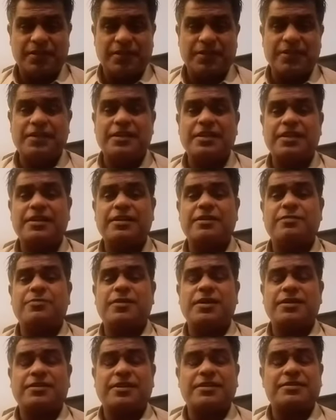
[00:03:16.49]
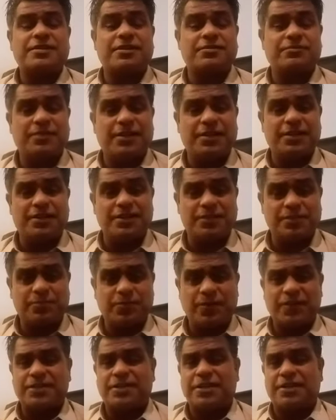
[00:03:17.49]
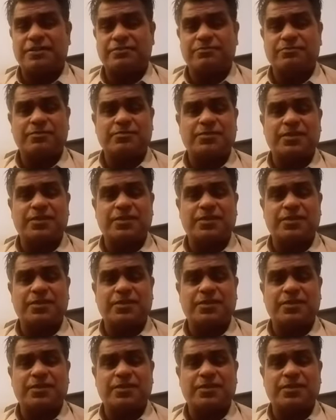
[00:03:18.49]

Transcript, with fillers: illegal migrants are very respected